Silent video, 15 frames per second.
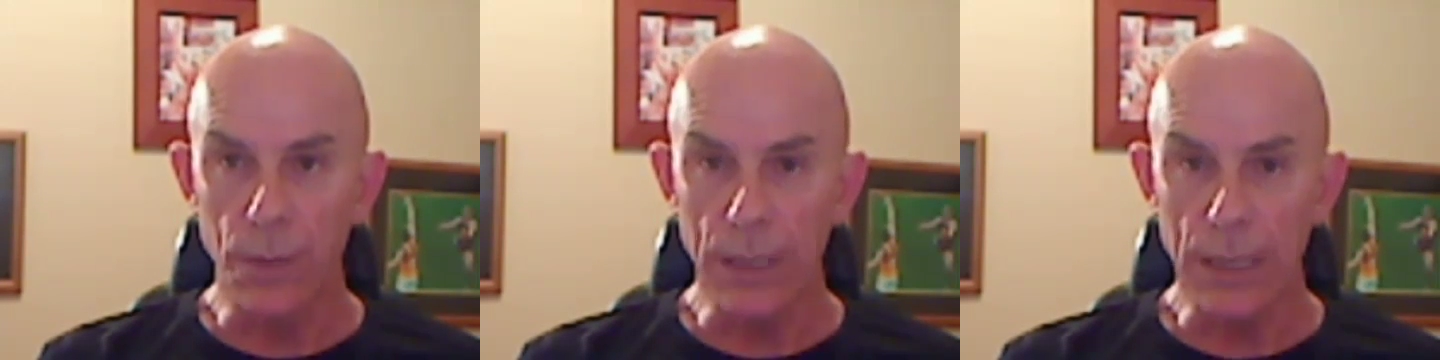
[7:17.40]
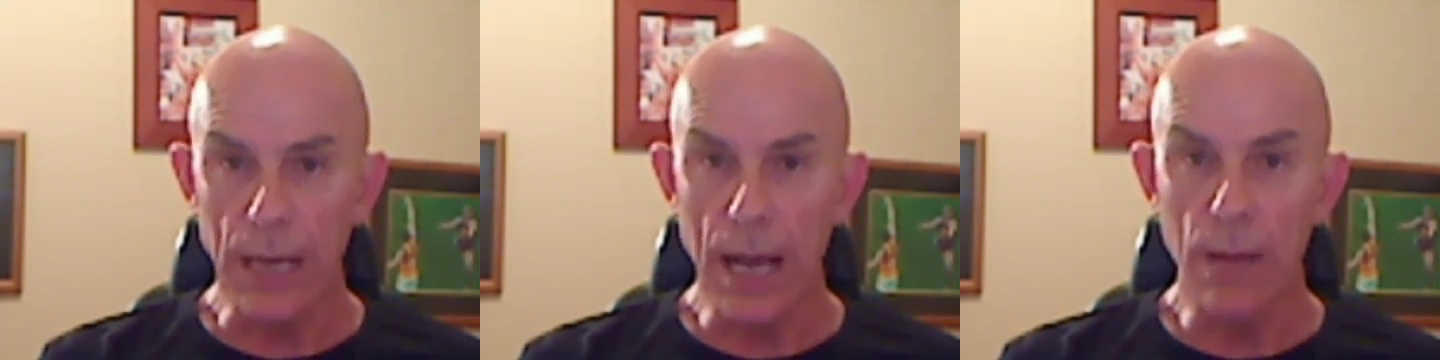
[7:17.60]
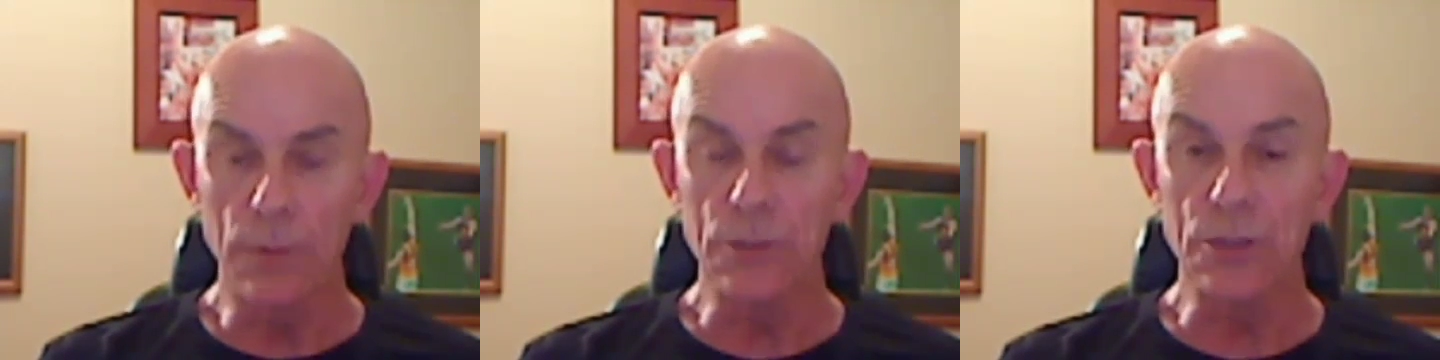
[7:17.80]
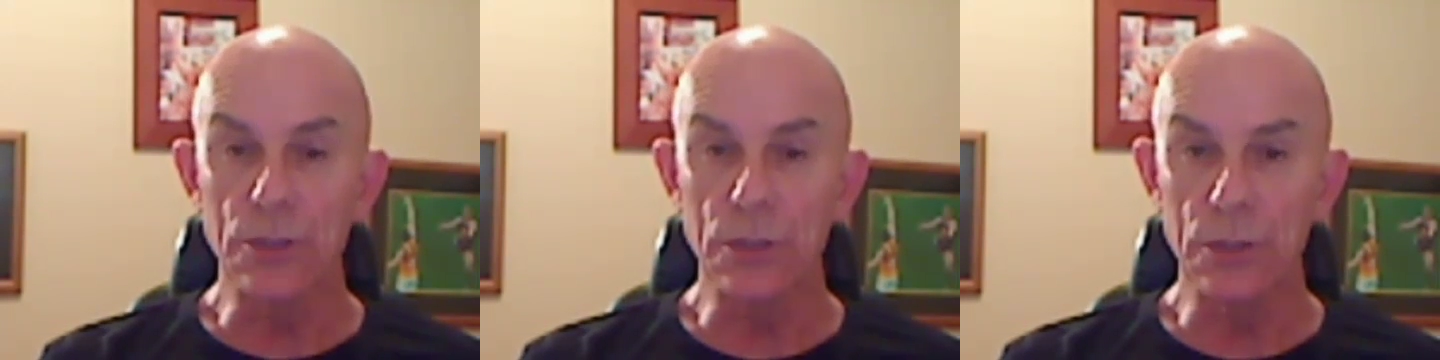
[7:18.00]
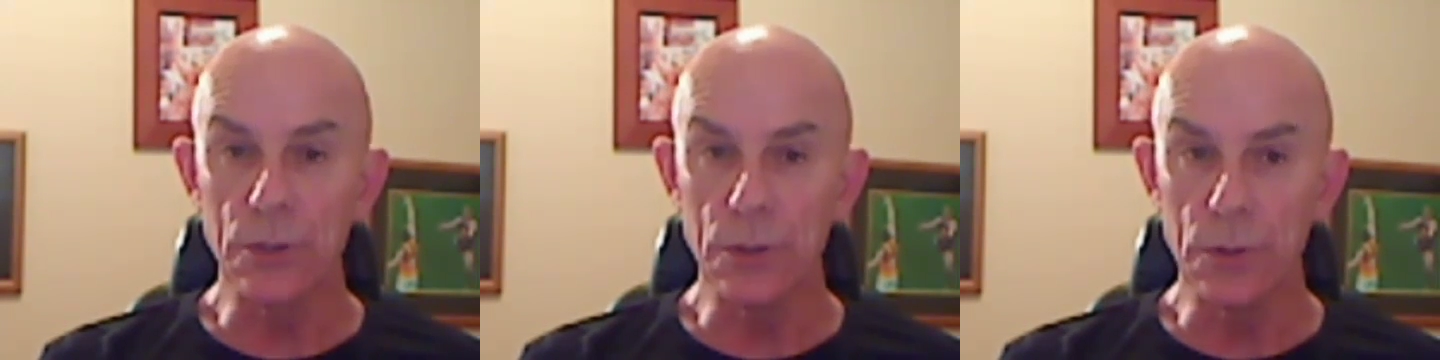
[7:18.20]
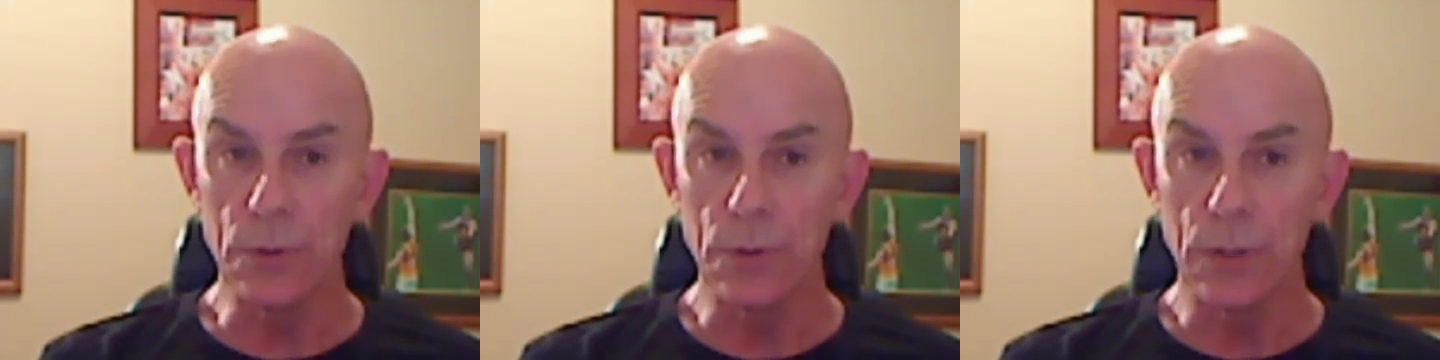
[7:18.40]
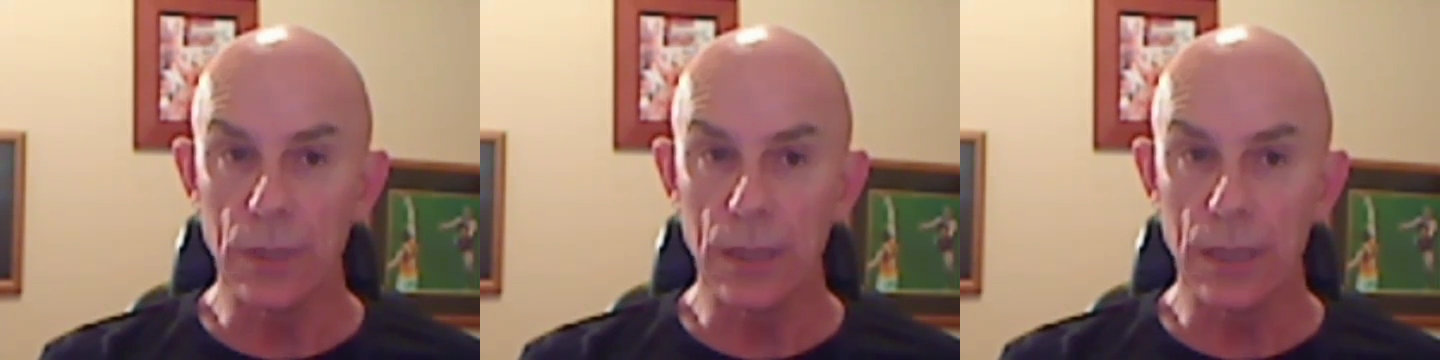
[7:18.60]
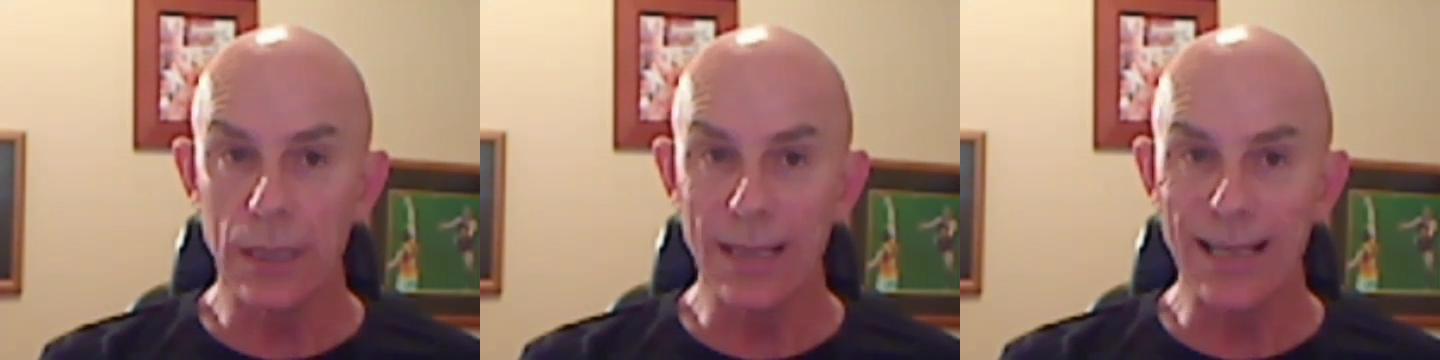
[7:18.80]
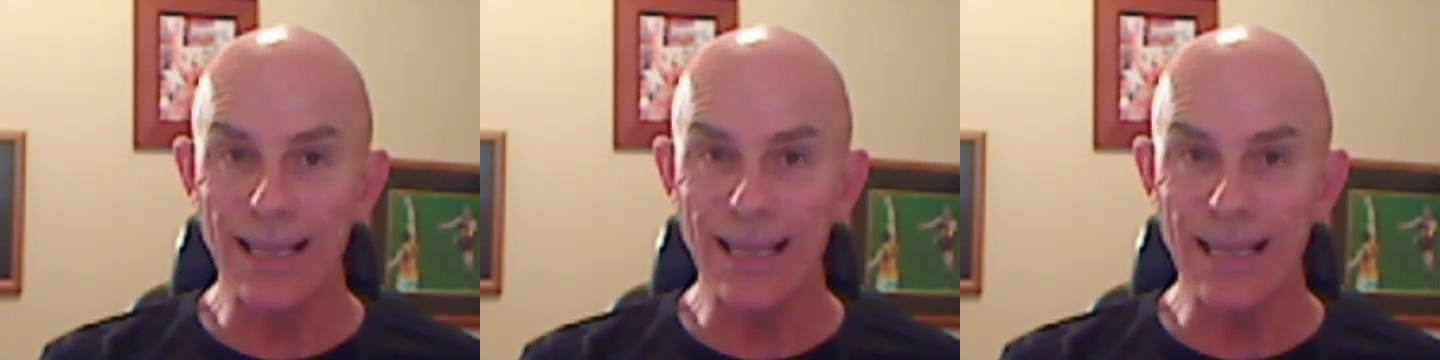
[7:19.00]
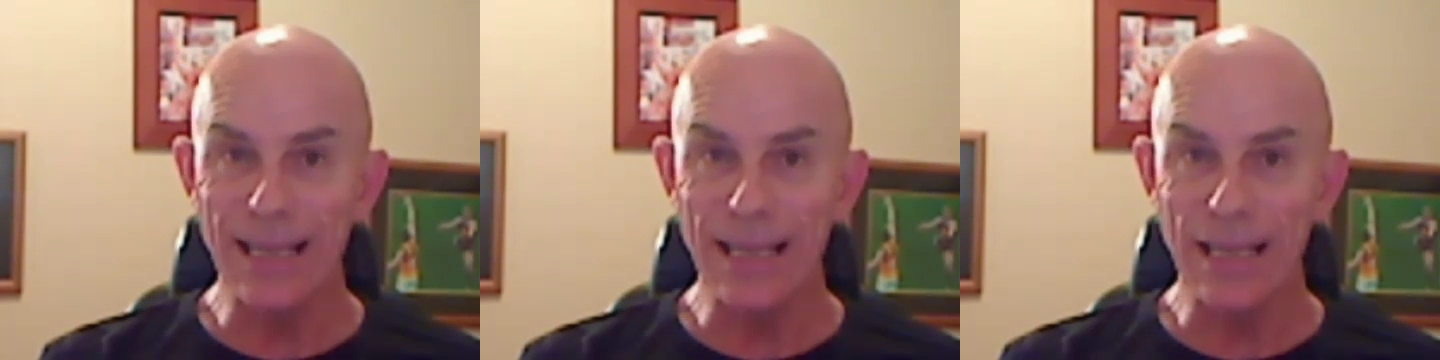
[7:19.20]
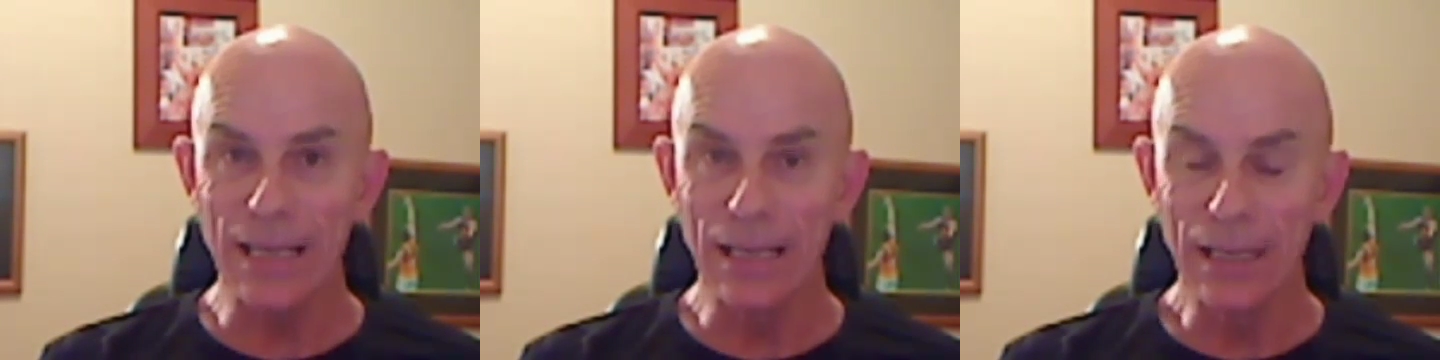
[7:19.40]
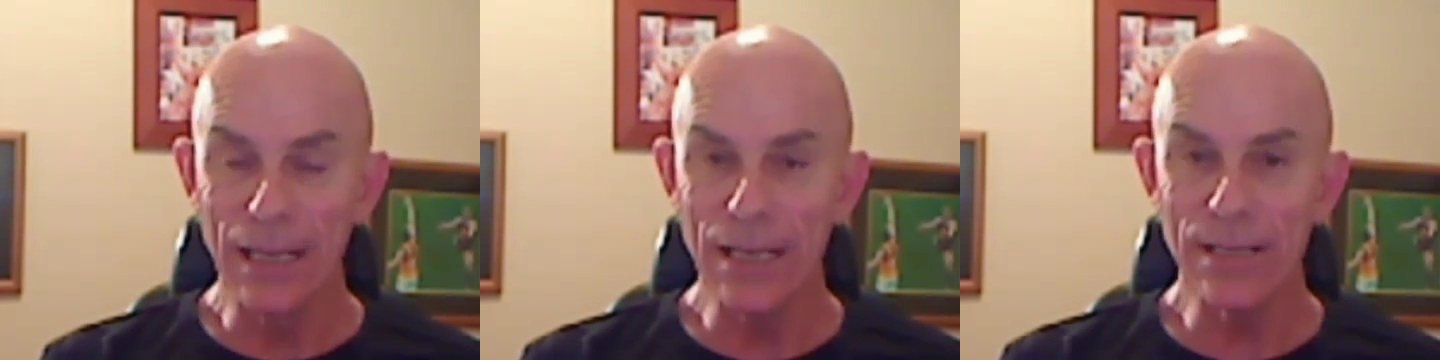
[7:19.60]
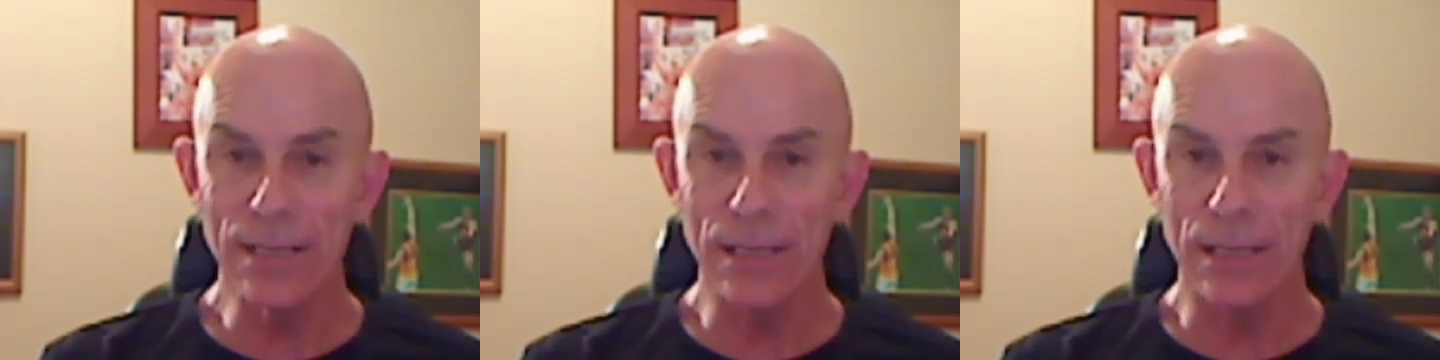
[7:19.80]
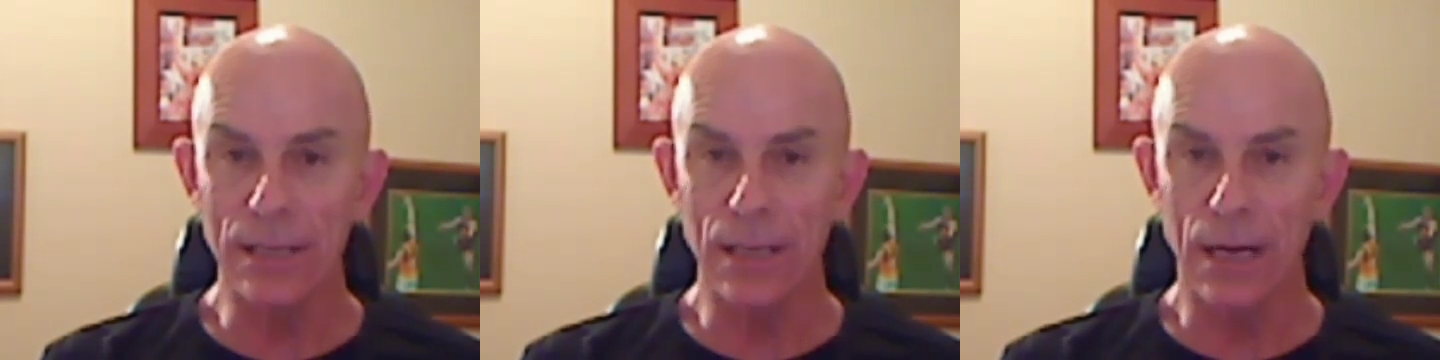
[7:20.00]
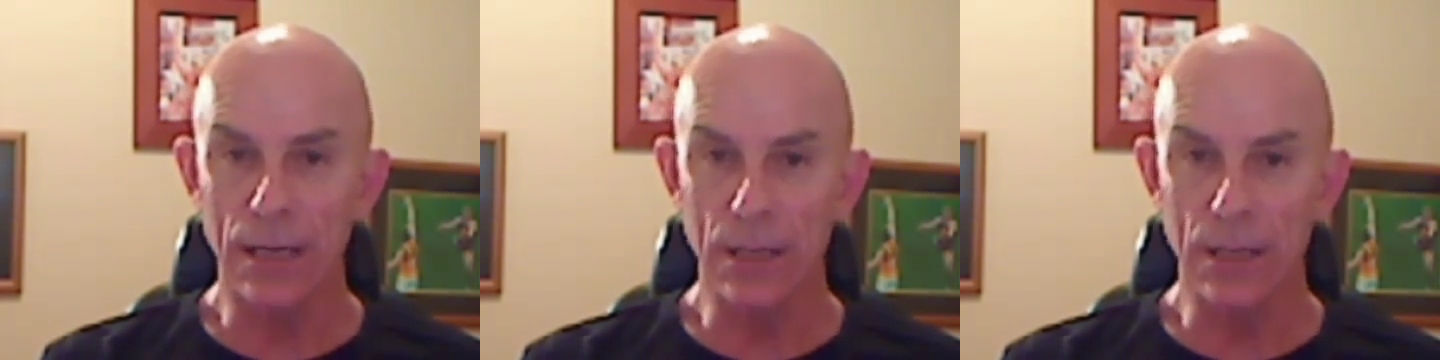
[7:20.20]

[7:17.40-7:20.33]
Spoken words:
being able to elicit